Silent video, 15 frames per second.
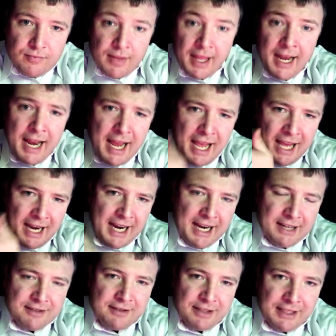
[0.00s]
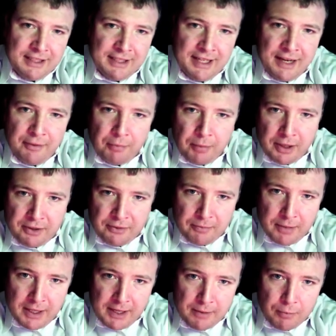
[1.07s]
And I actually did have the pleasure of
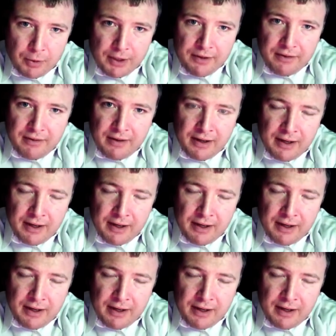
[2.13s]
meeting him once.